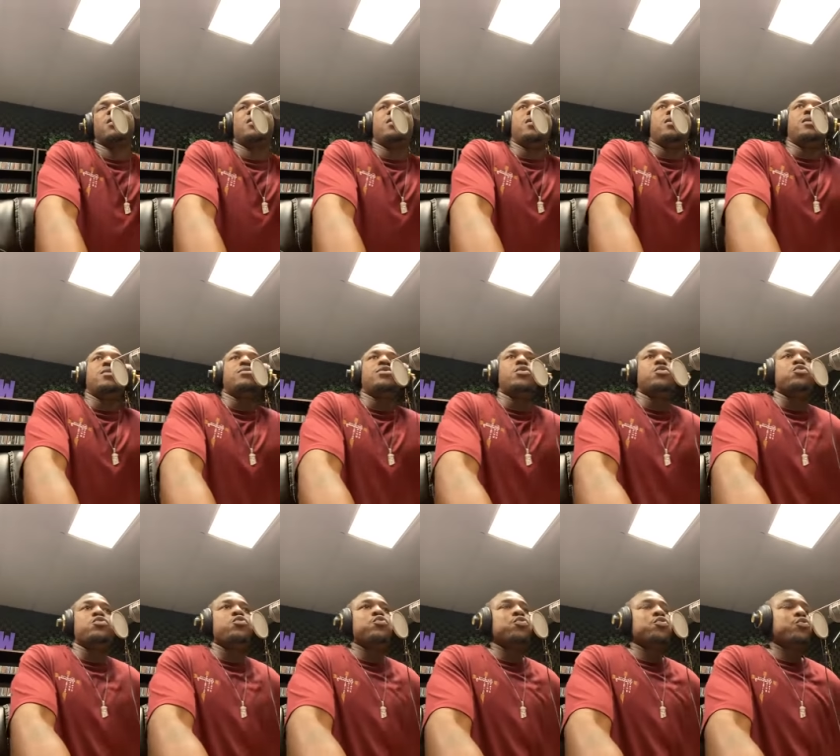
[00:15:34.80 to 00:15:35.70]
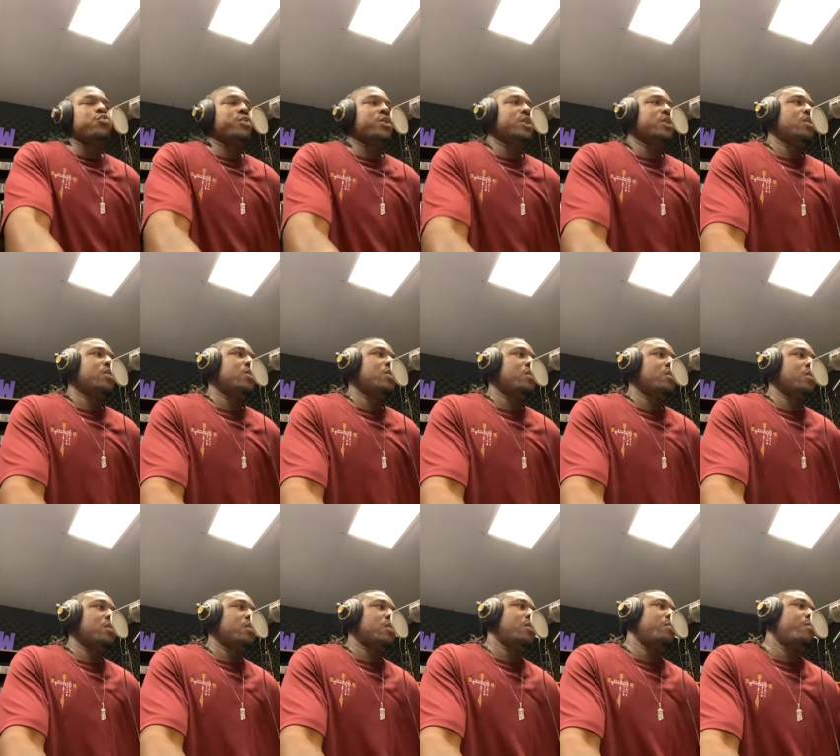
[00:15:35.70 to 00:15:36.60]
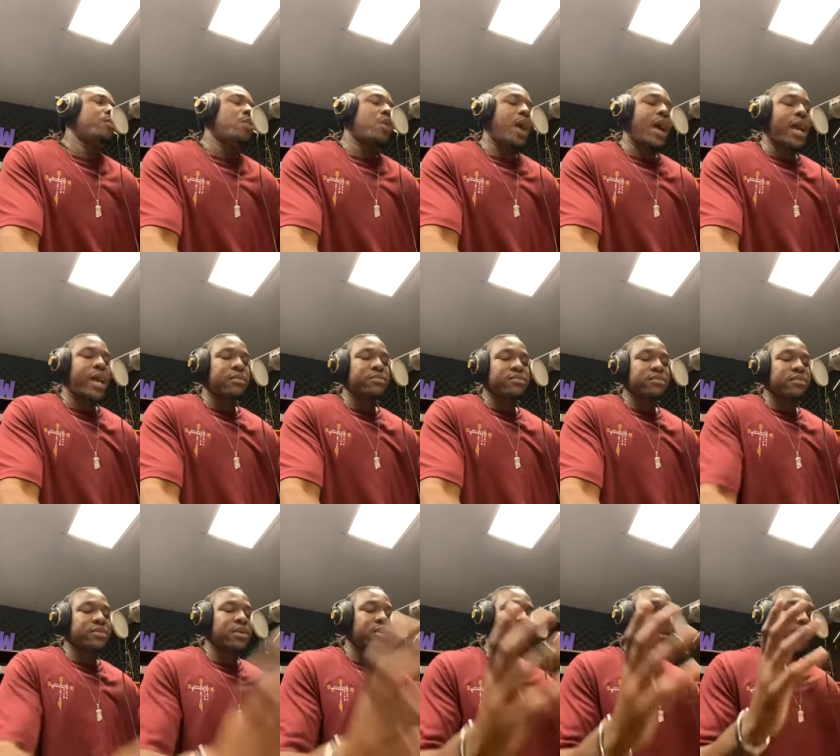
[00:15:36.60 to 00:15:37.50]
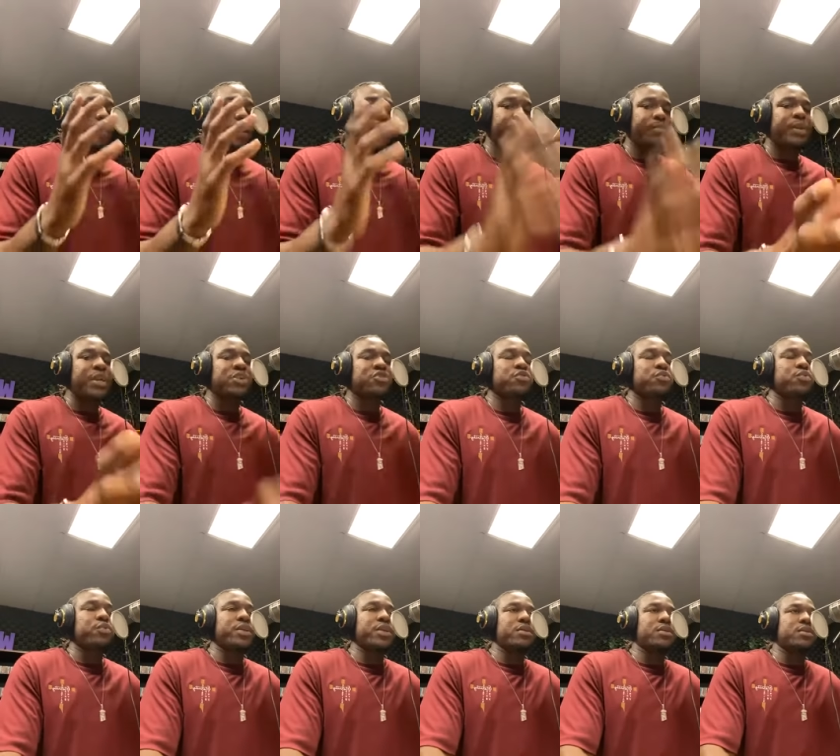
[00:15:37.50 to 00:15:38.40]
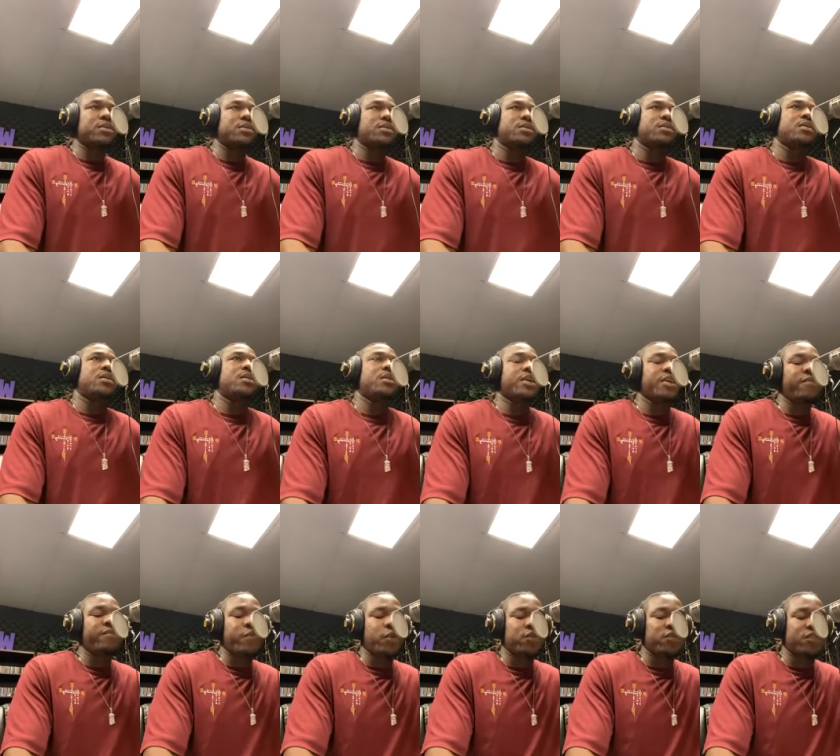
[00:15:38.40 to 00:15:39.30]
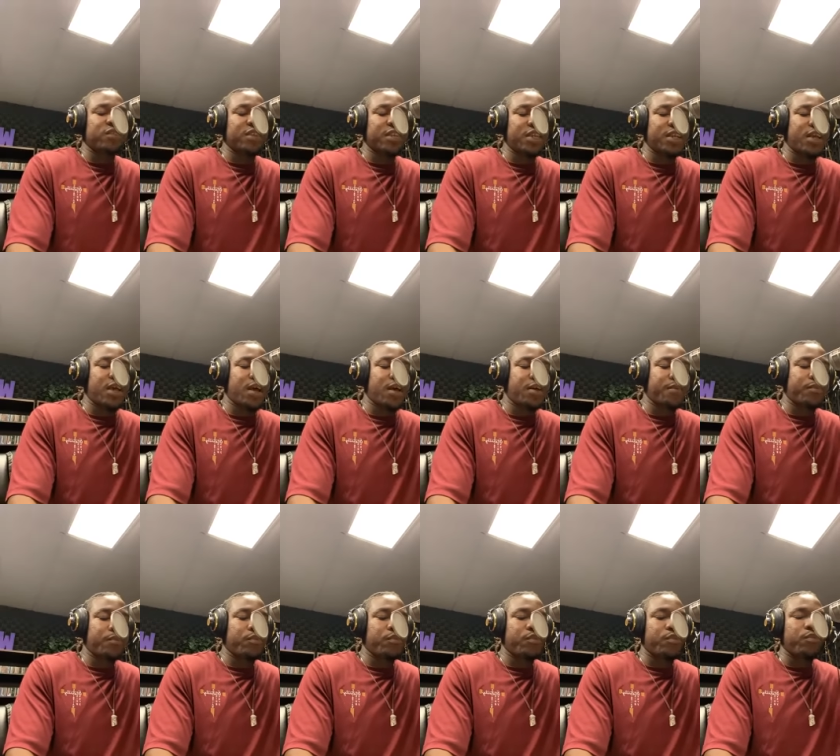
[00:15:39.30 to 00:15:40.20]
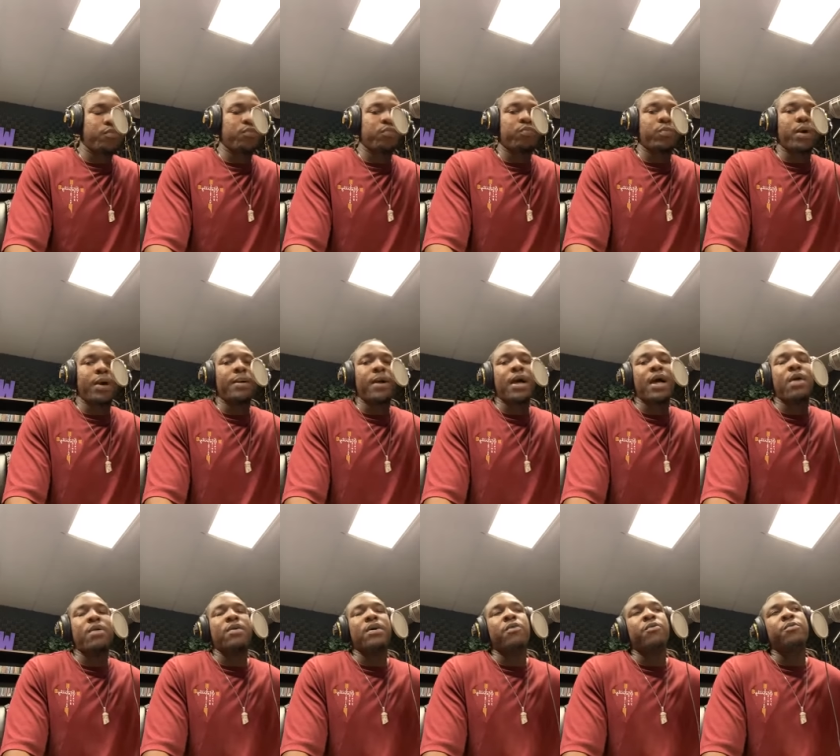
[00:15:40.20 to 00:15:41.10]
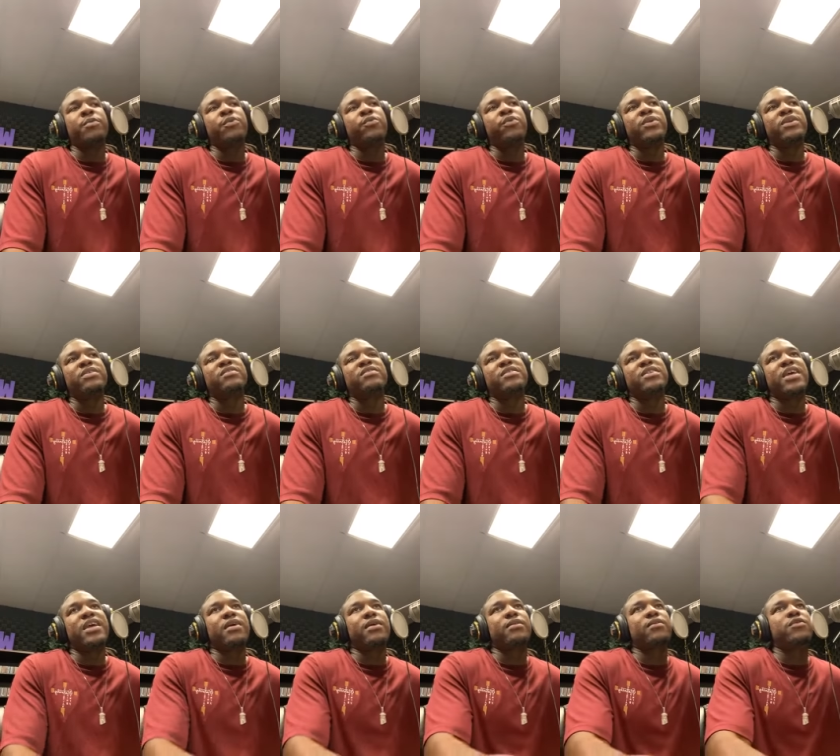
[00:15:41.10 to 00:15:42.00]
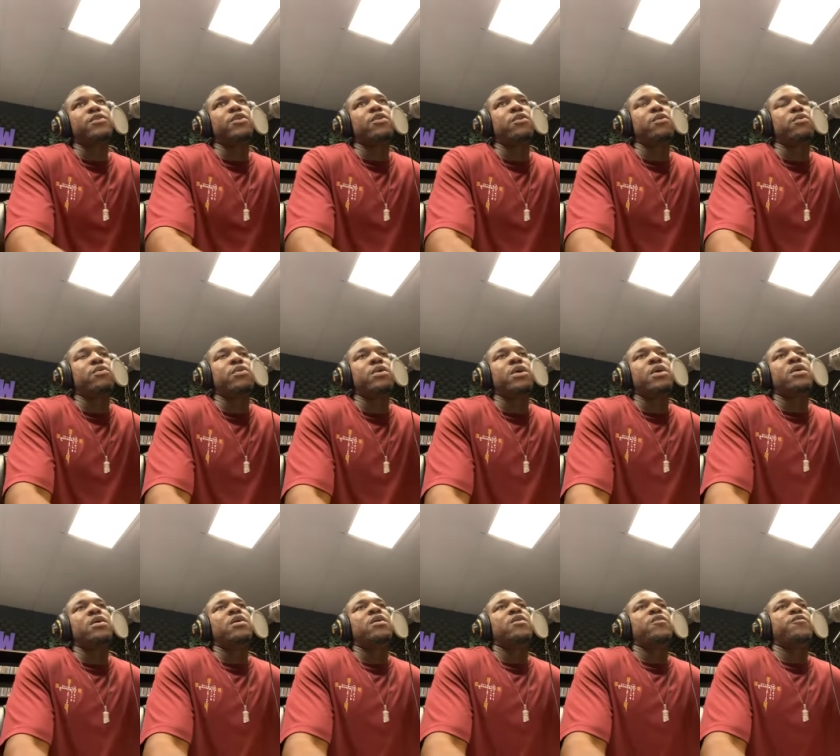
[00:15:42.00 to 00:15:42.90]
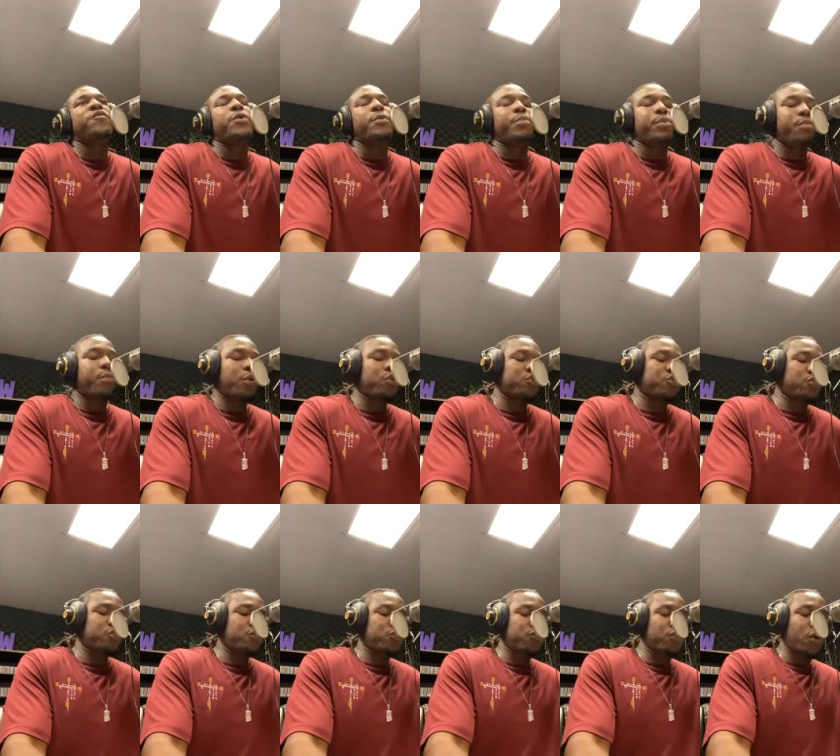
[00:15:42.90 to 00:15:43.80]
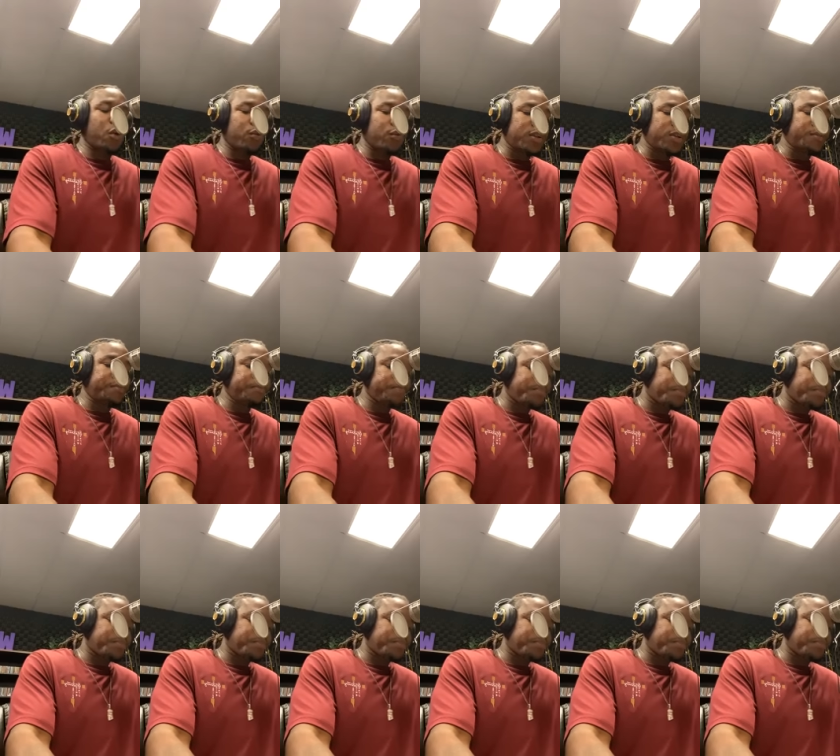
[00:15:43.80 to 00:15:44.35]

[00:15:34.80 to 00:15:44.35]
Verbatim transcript: uh, you know, two or three or, uh, or, uh, or more items. Uh, I bless you with the uh, CD. I, I, I will be releasing that, you know, for promotional use only.